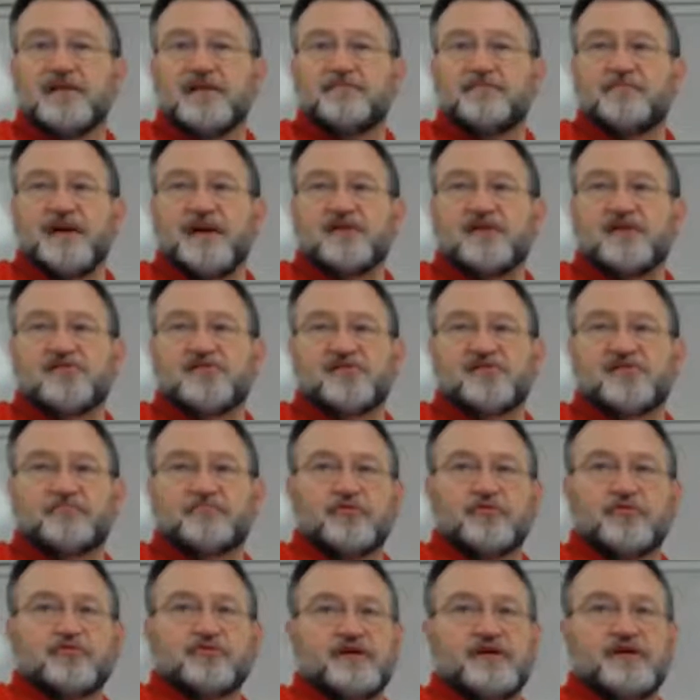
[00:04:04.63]
and a base is a
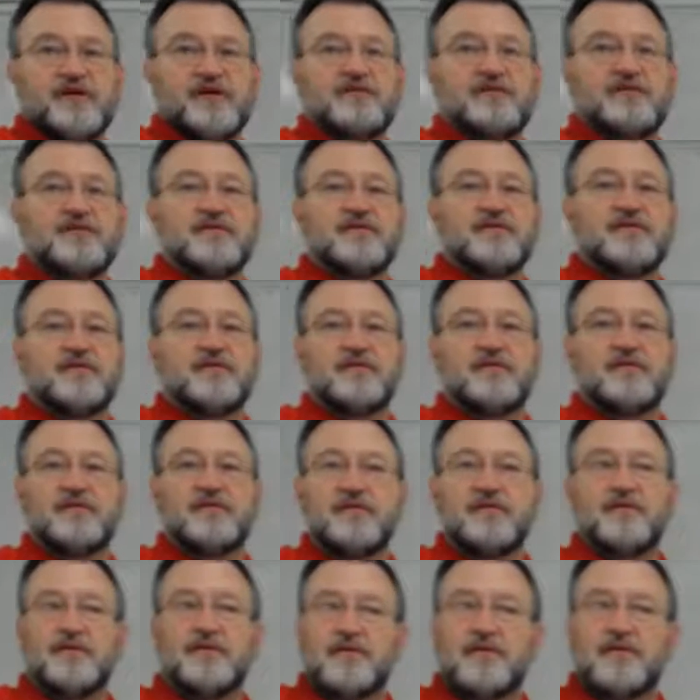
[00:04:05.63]
proton
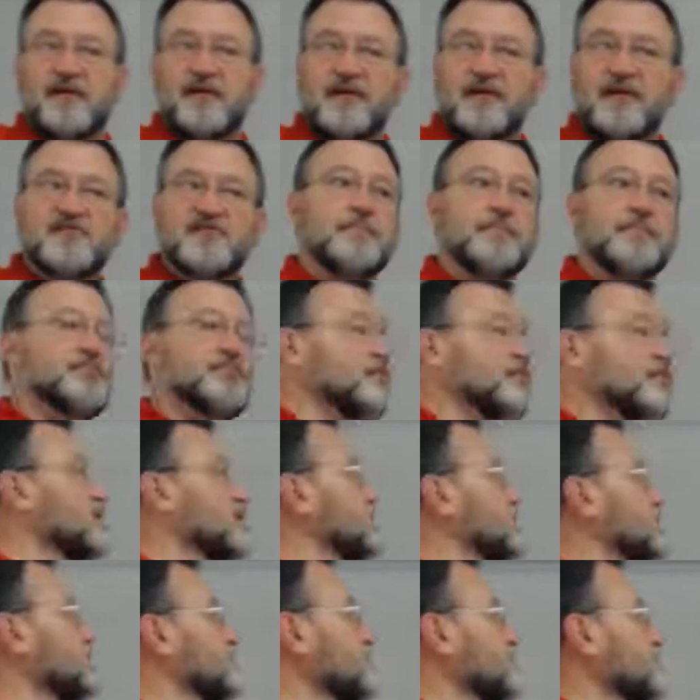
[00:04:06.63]
acceptor.
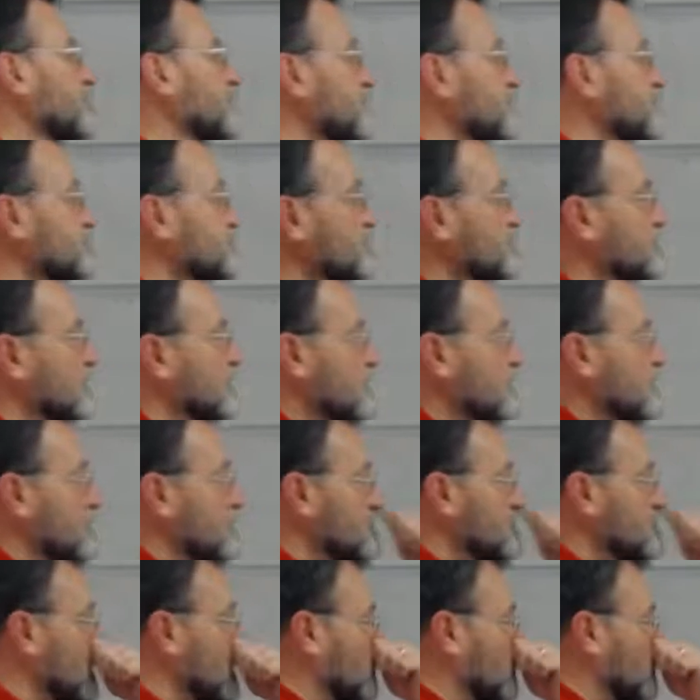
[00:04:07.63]
Right.
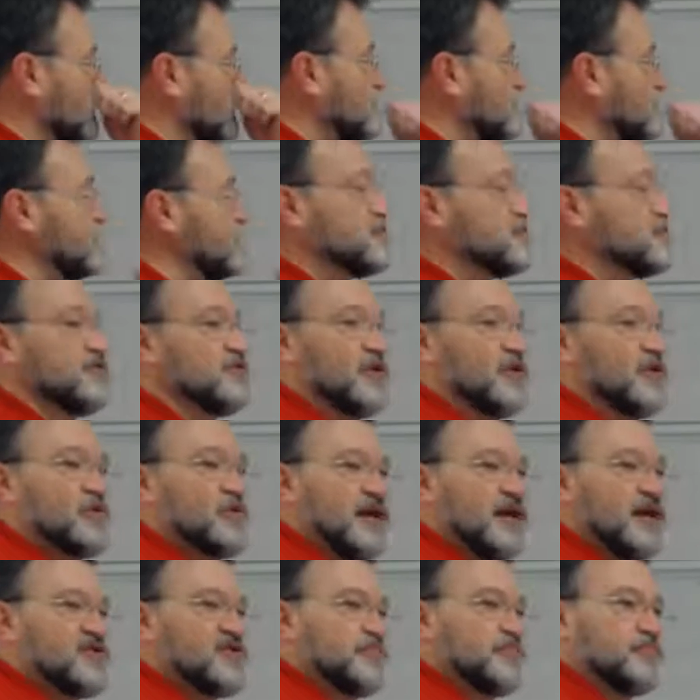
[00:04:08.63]
So which one
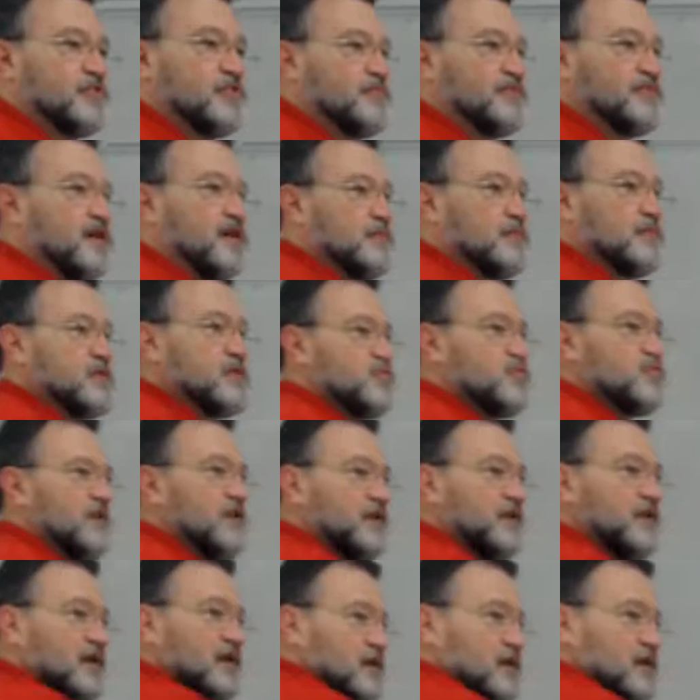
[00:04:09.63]
donates a proton? Which
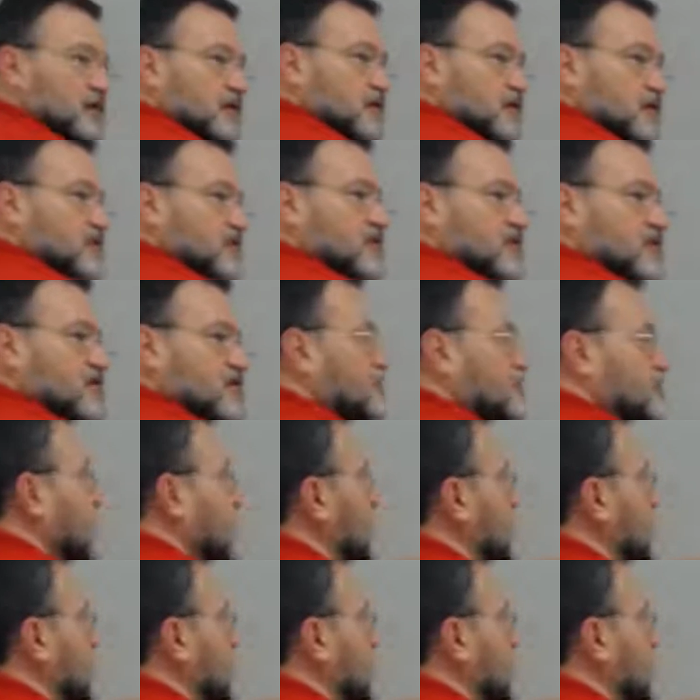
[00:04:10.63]
one loses a